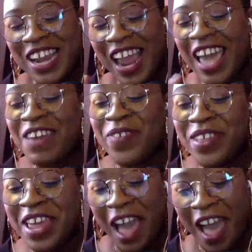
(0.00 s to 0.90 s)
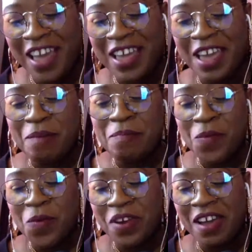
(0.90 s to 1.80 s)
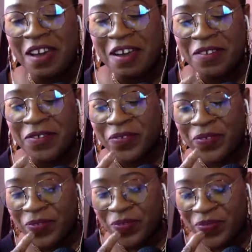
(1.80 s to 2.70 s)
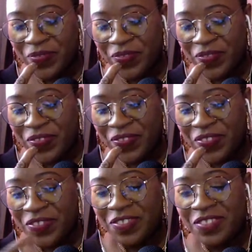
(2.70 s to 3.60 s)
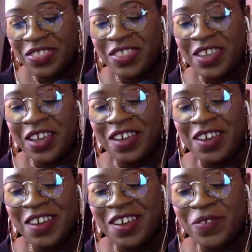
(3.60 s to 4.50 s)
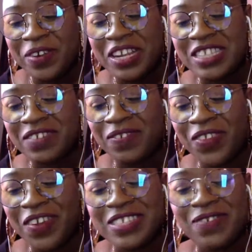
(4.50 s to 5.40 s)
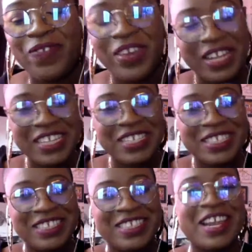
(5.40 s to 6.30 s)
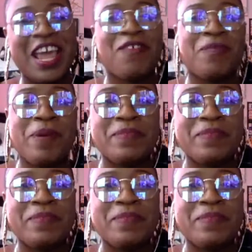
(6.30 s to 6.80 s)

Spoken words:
I feel like I am more of the awareness of thoughts and feelings that I have about